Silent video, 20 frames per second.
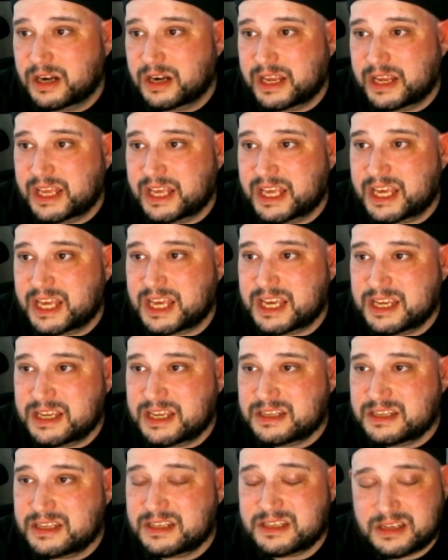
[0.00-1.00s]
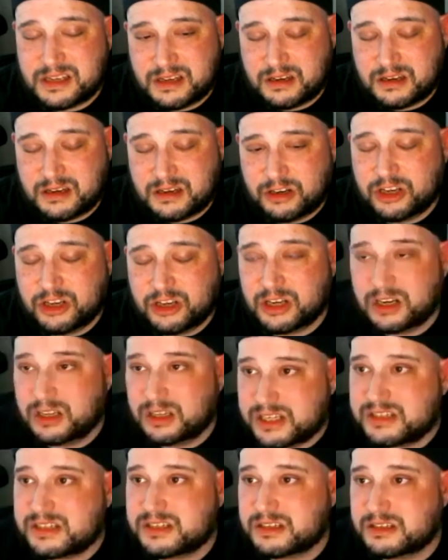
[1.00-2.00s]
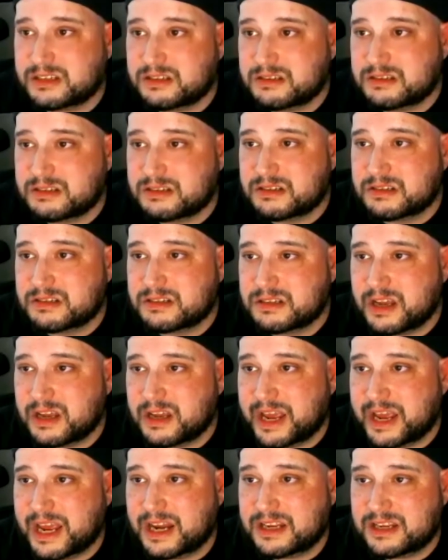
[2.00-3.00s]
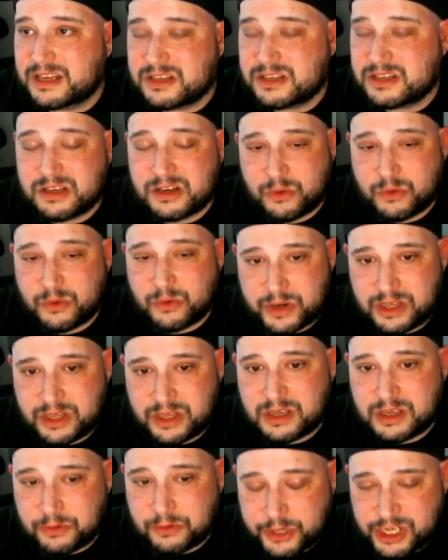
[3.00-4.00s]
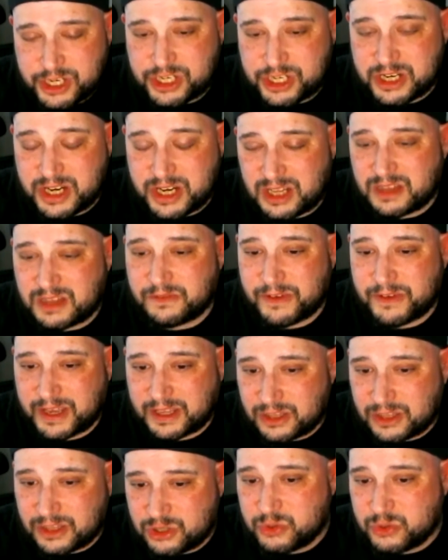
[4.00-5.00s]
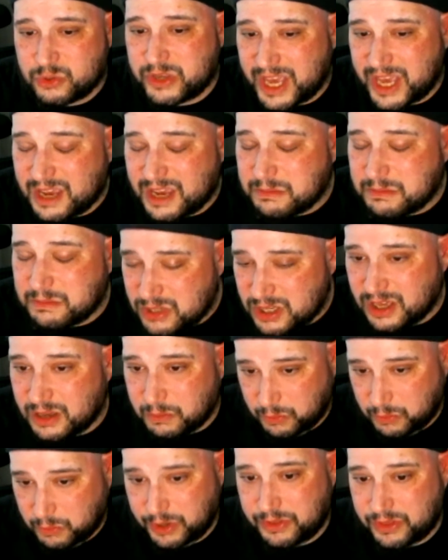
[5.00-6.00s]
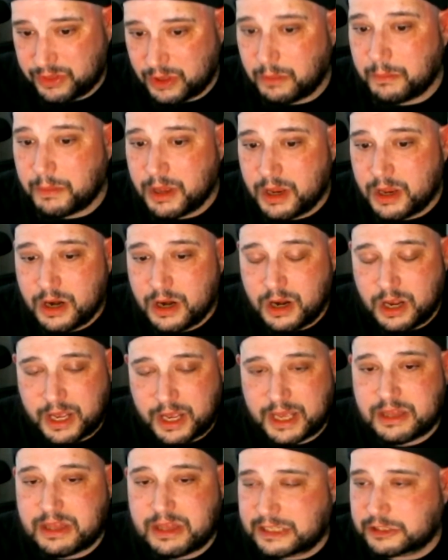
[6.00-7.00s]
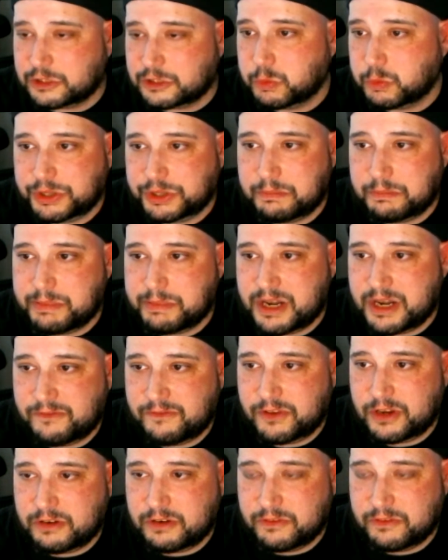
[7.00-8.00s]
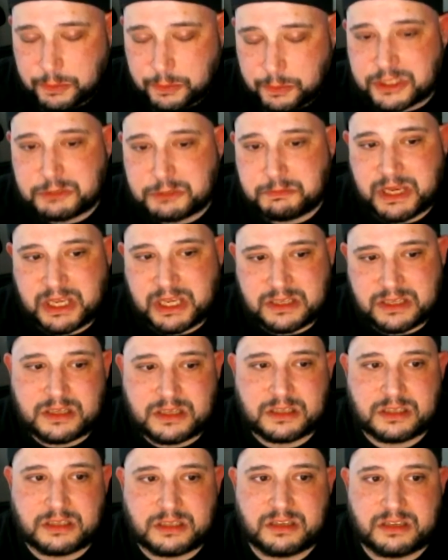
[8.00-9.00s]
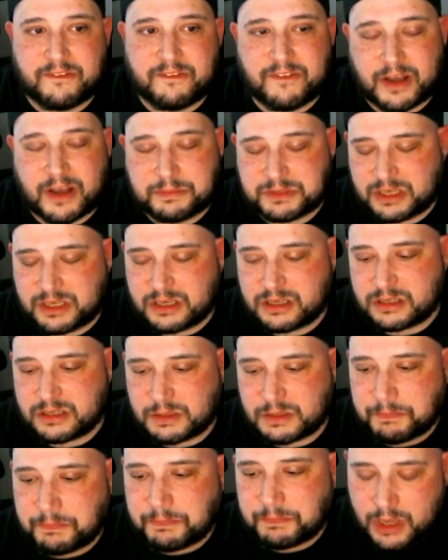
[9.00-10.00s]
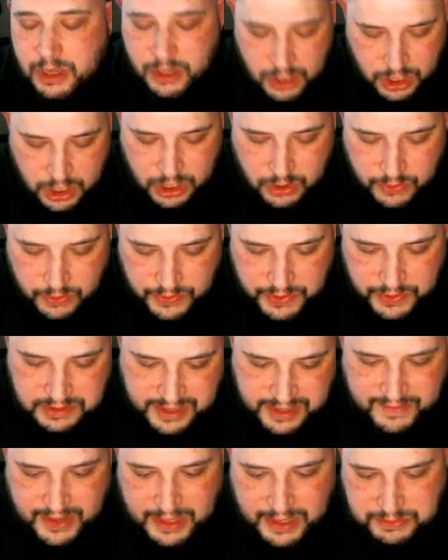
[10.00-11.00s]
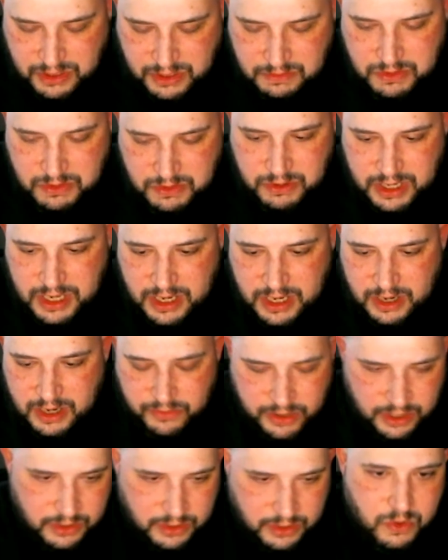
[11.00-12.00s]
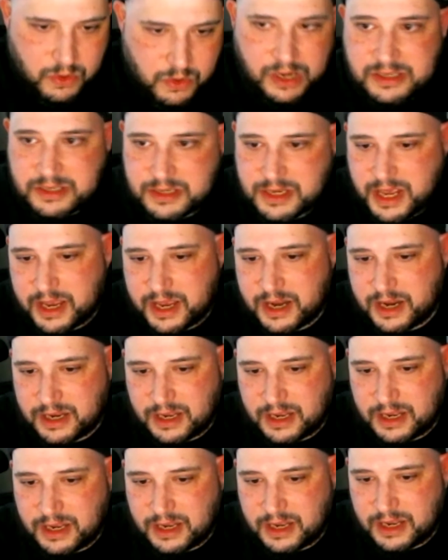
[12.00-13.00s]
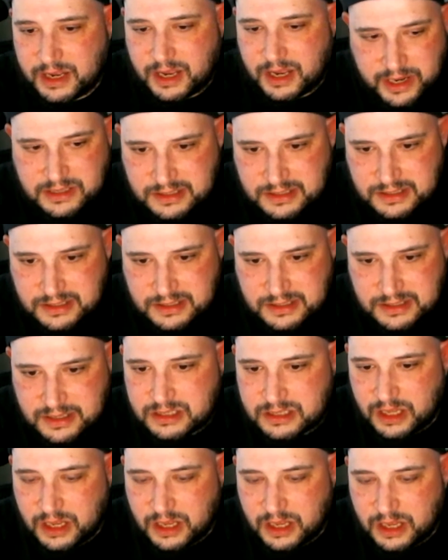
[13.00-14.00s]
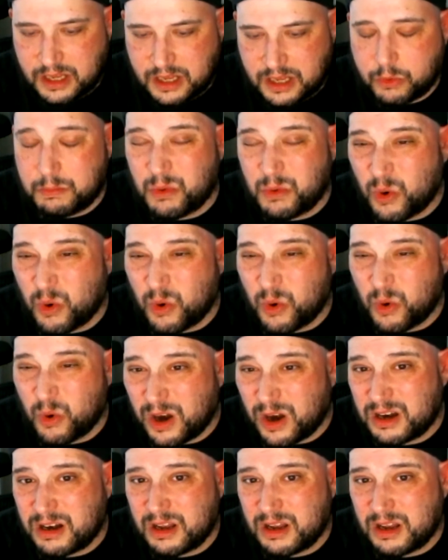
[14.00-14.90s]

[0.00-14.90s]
He's gonna listen, and he's gonna really appreciate the fact that you came to him with them. And that's what the benefit of open spaces and DevOps Days. And the DevOps community, I really want to say, and I like to say this a lot, we're more